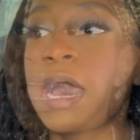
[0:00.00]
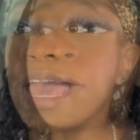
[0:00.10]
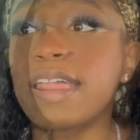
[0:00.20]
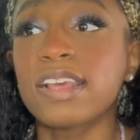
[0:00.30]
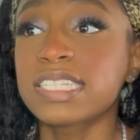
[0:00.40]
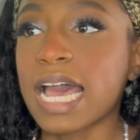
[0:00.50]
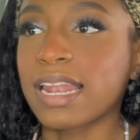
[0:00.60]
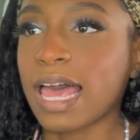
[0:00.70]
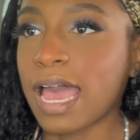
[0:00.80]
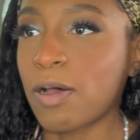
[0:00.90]
And this
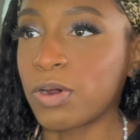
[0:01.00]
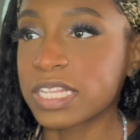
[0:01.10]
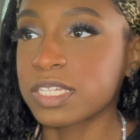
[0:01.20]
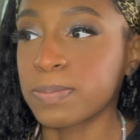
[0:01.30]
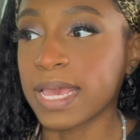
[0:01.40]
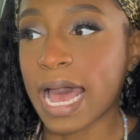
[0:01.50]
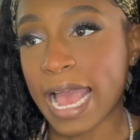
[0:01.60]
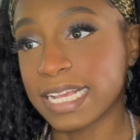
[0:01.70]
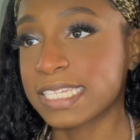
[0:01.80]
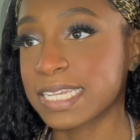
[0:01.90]
highlight, I want it to be
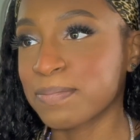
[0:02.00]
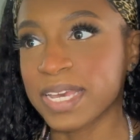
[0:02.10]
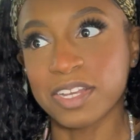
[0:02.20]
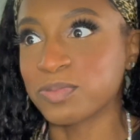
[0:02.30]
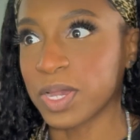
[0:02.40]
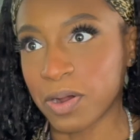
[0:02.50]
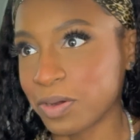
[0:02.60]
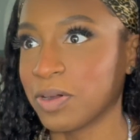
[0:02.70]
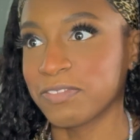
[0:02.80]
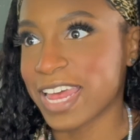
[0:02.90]
icy because we are
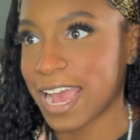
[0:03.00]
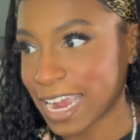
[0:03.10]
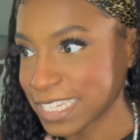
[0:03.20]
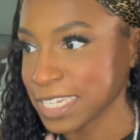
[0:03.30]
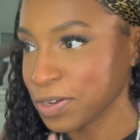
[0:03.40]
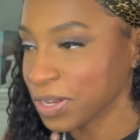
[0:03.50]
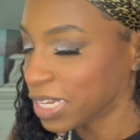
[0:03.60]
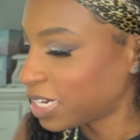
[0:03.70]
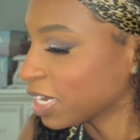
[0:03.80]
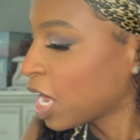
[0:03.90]
going for that icy girl
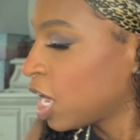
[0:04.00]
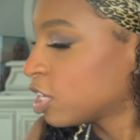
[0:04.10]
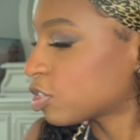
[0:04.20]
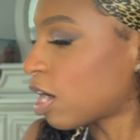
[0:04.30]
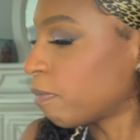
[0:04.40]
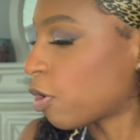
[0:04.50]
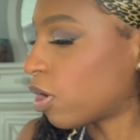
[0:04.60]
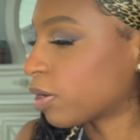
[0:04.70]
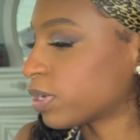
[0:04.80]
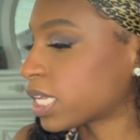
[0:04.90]
look. So I'm going
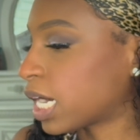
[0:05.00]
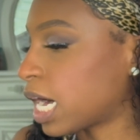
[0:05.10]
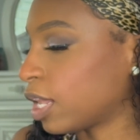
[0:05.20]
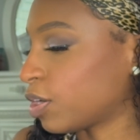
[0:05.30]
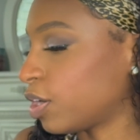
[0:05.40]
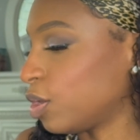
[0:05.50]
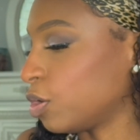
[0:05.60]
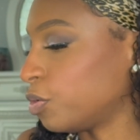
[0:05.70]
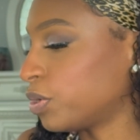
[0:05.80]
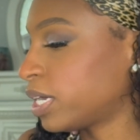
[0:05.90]
in with the color
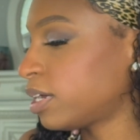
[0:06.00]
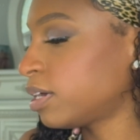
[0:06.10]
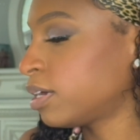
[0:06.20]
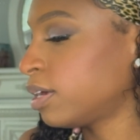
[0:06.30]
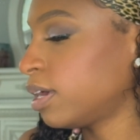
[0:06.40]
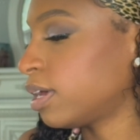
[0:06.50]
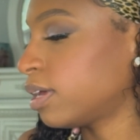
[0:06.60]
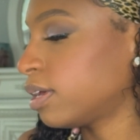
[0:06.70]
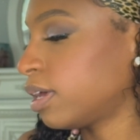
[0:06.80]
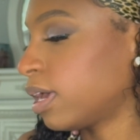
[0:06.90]
Luna,
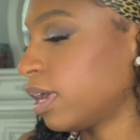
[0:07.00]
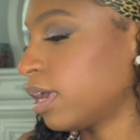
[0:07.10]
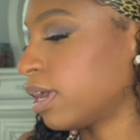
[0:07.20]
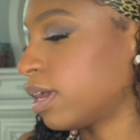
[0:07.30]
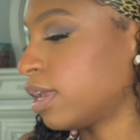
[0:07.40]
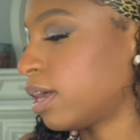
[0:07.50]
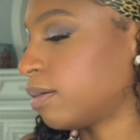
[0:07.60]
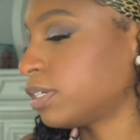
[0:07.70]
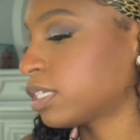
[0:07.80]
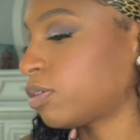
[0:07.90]
and I'm
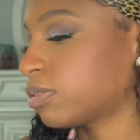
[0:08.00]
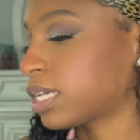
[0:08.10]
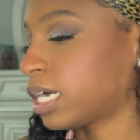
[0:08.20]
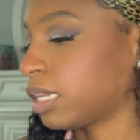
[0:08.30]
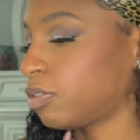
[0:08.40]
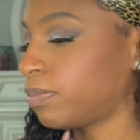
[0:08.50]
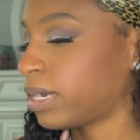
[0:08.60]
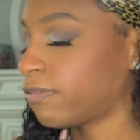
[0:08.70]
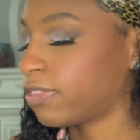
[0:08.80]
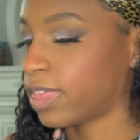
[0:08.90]
just going to take a little bit
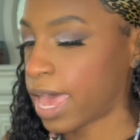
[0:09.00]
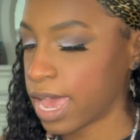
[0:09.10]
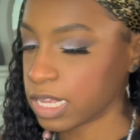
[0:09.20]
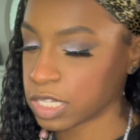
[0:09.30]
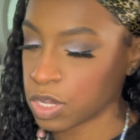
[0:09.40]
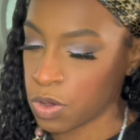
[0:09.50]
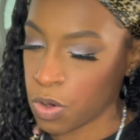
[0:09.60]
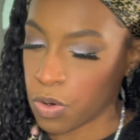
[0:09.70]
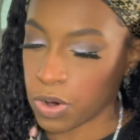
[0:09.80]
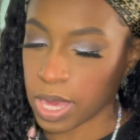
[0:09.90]
of that
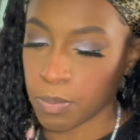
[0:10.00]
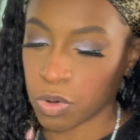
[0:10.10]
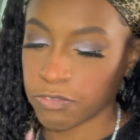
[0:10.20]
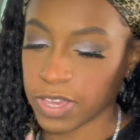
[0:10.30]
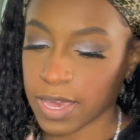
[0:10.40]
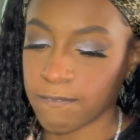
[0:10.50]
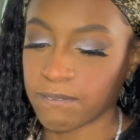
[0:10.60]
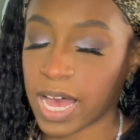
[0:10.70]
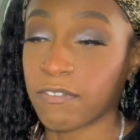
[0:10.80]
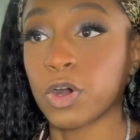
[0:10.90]
on a Morphe
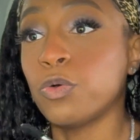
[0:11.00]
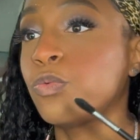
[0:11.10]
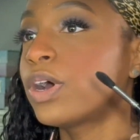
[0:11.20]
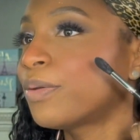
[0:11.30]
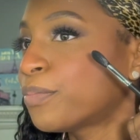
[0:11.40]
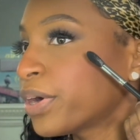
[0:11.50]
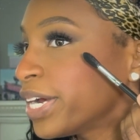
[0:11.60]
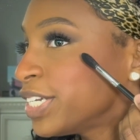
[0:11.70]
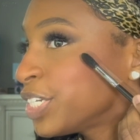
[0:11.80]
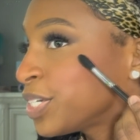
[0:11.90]
M501 brush.